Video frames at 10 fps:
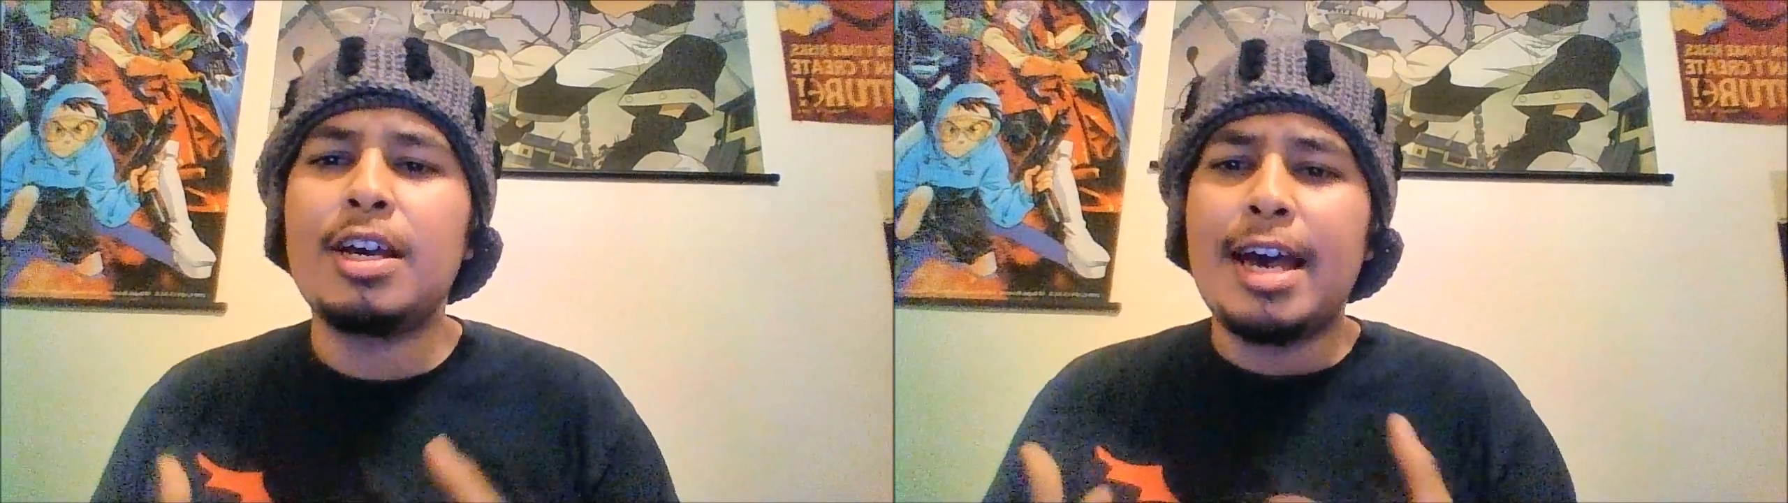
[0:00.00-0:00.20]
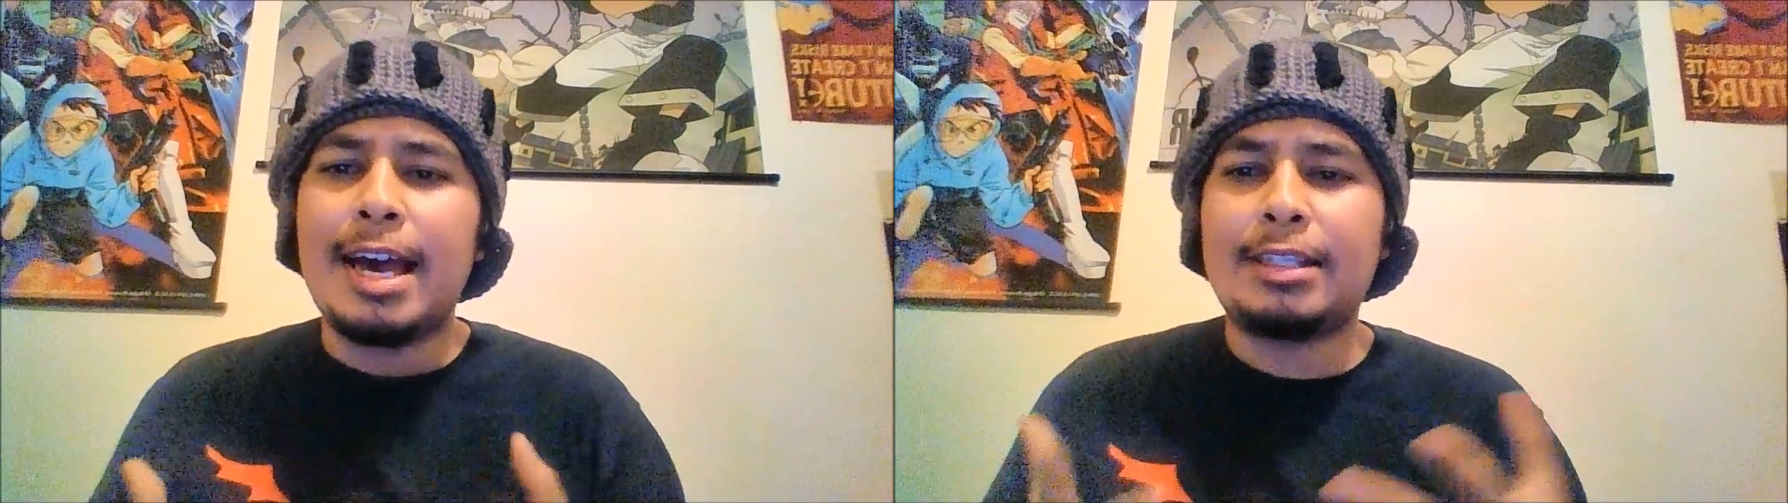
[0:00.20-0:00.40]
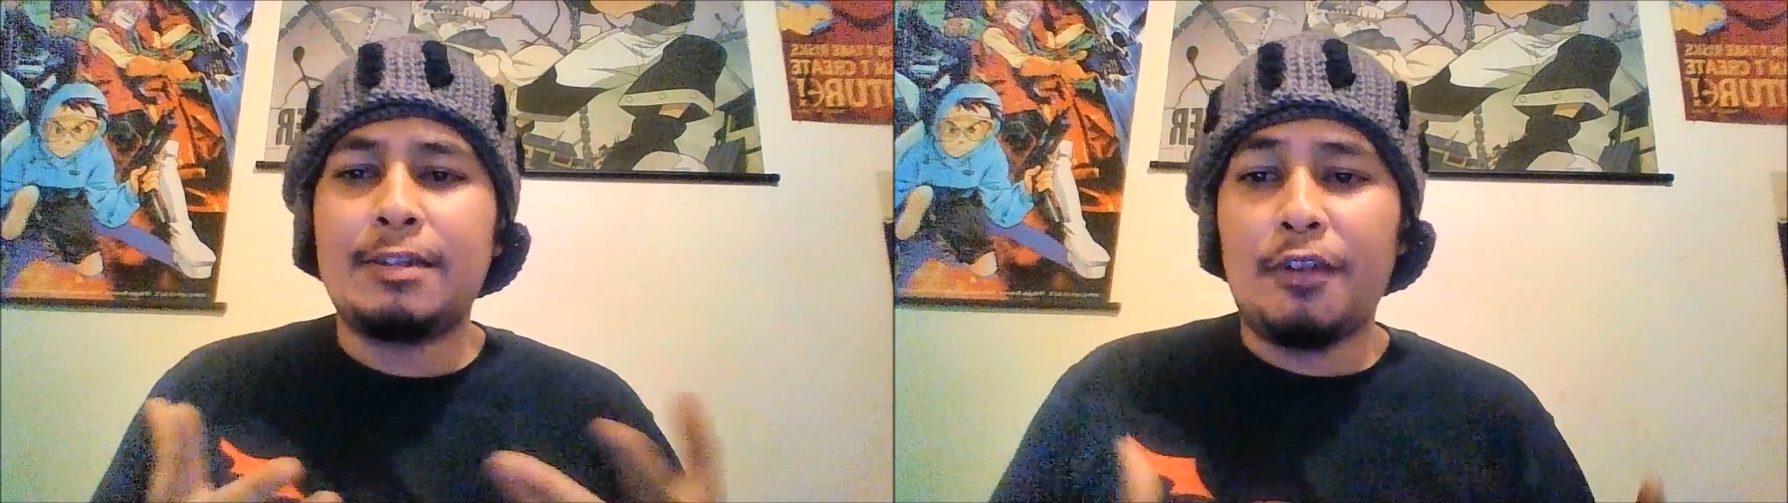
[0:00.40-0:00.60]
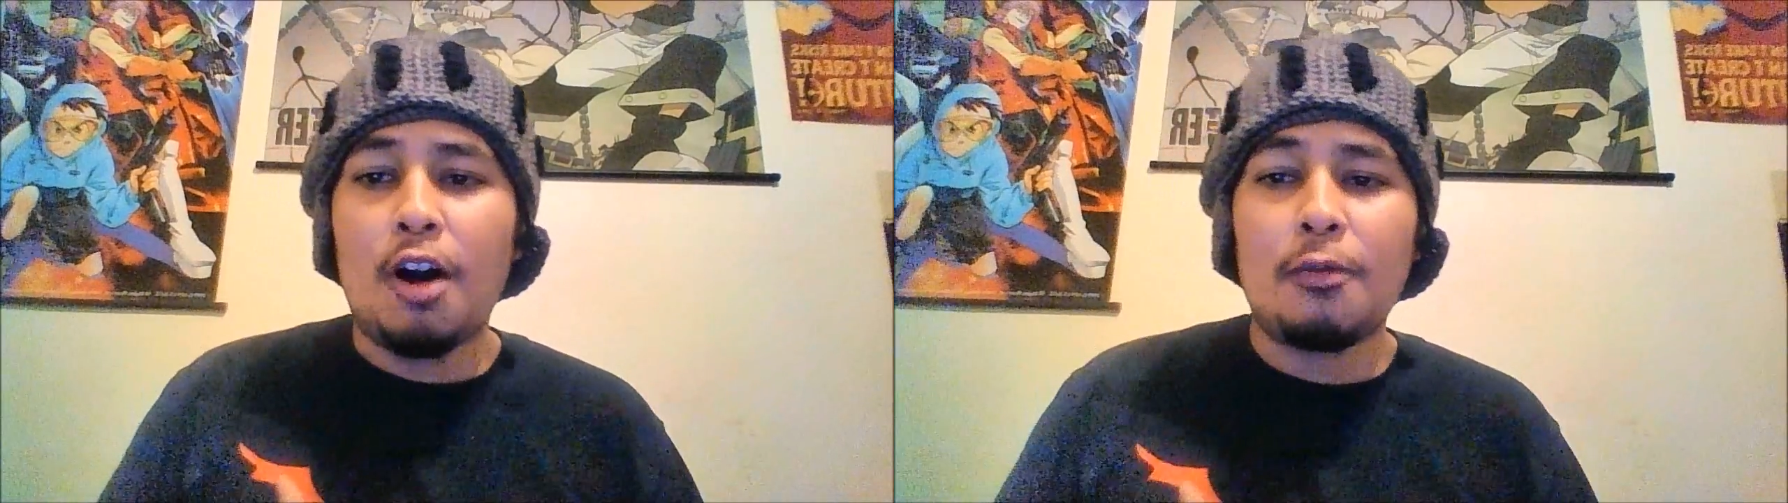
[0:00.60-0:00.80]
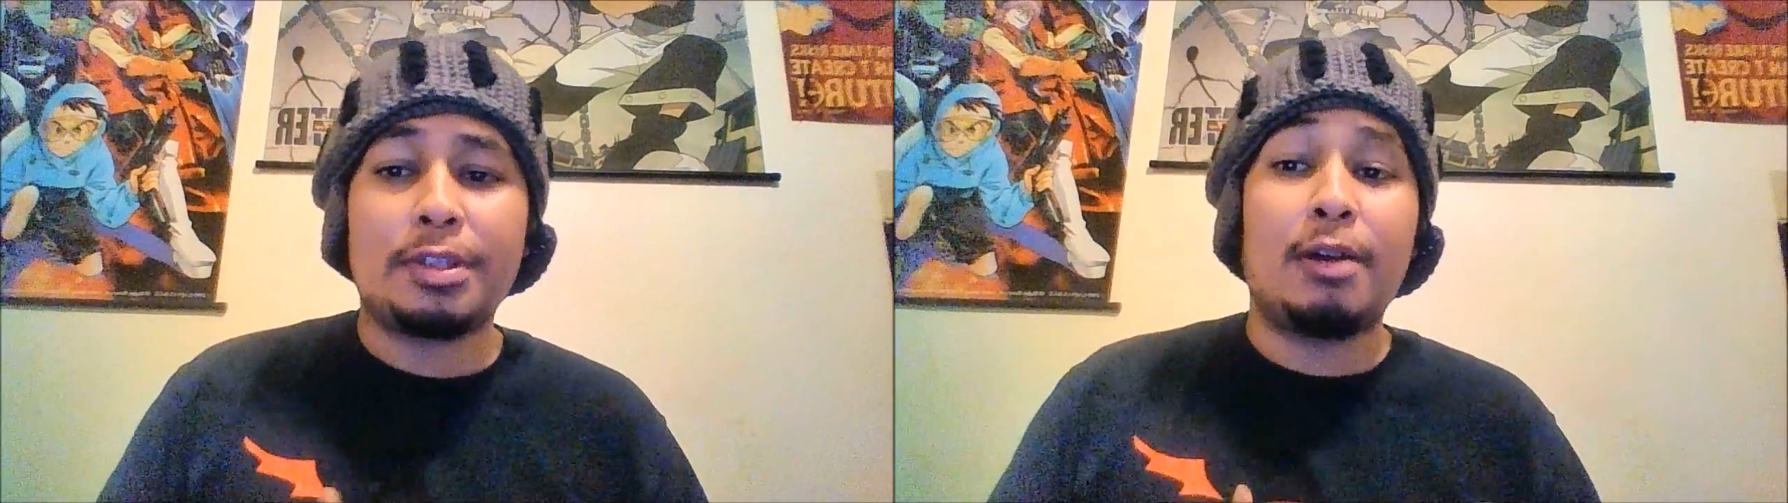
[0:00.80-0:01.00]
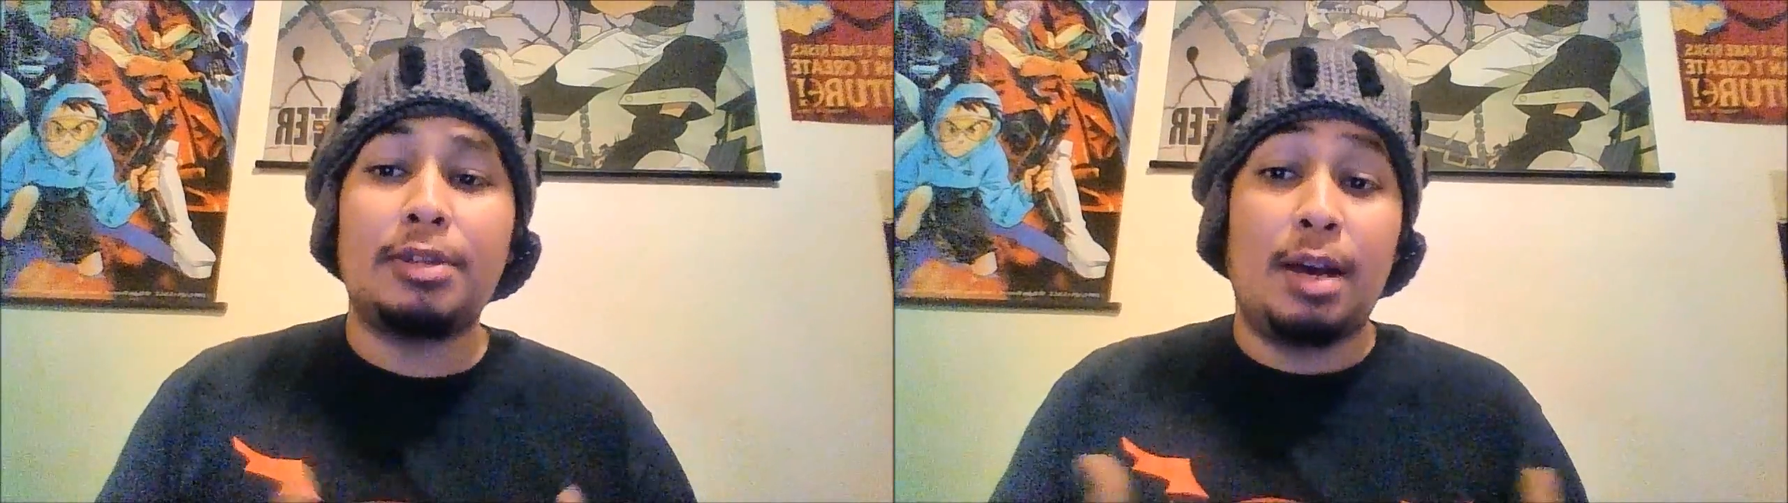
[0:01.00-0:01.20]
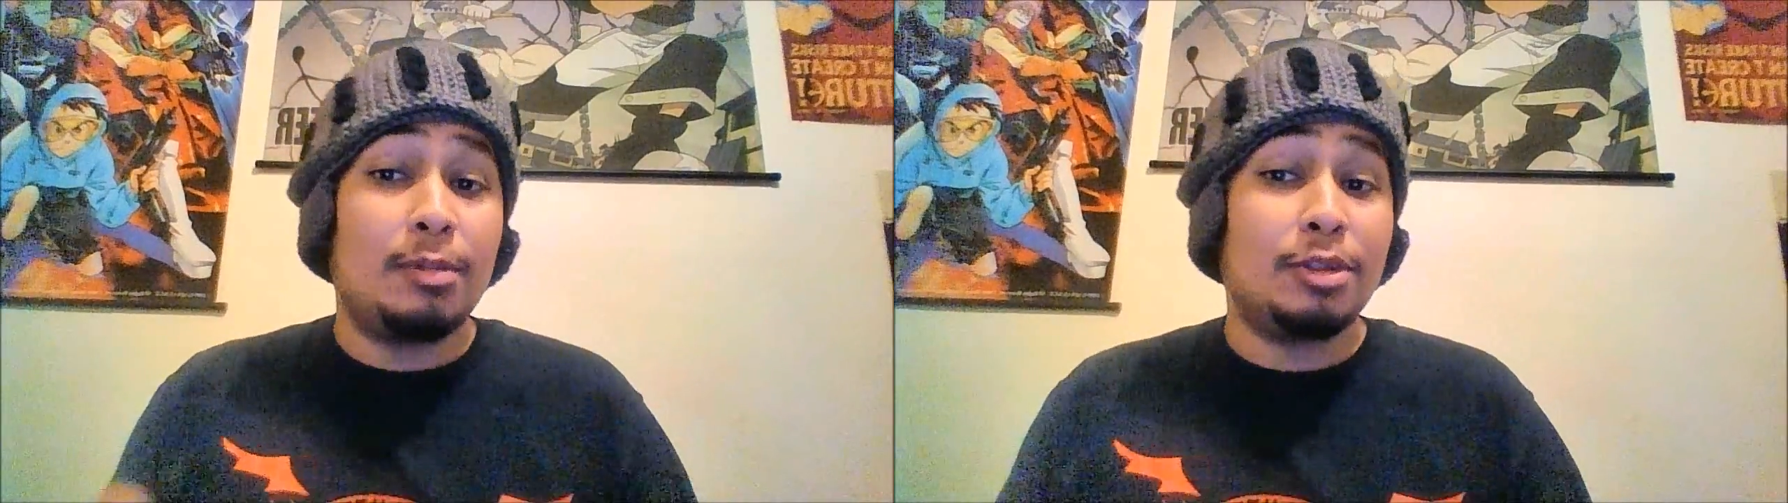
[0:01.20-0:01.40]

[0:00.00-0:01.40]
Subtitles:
as involved with, I'm